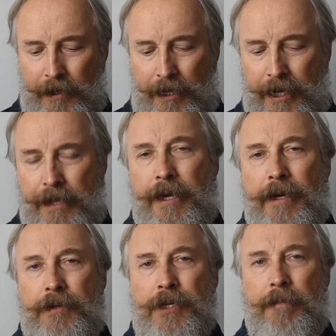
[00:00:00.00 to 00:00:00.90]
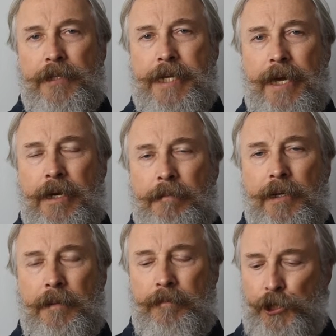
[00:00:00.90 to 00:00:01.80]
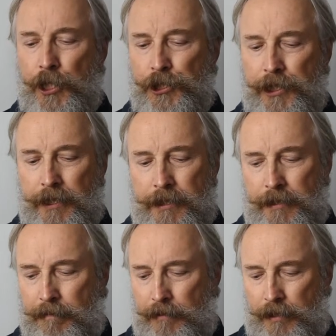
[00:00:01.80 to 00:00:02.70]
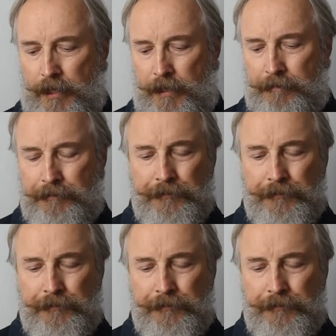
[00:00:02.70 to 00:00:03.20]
I had that as number 10, but I'm changing it to number 9.